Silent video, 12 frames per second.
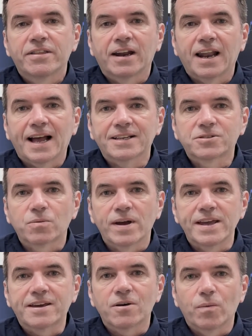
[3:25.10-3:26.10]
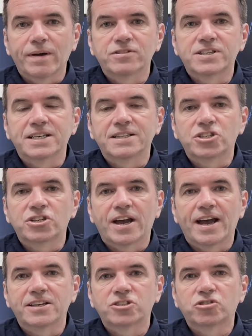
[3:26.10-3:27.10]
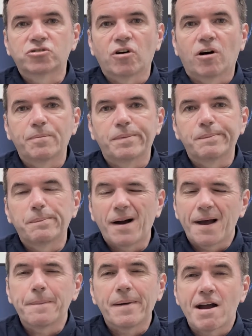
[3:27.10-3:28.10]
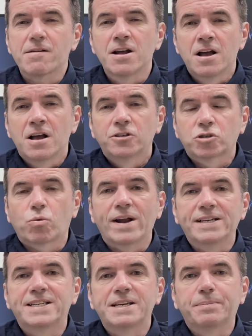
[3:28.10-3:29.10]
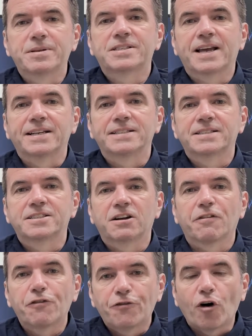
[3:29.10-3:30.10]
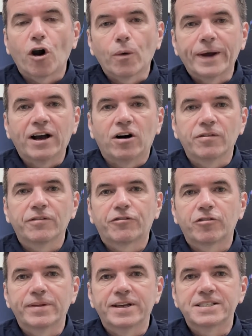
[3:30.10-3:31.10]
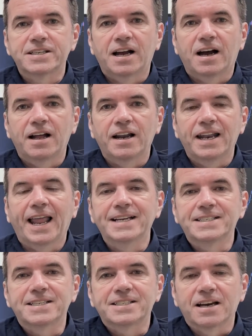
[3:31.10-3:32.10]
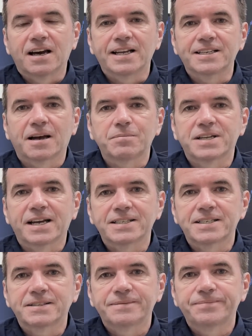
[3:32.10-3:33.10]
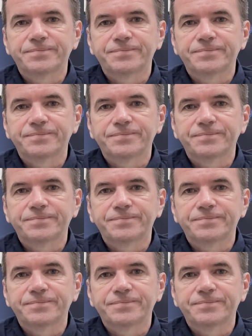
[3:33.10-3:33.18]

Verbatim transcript: the last week, we've seen the shares drop by about 20%, you know, following on from this uh, latest earnings update.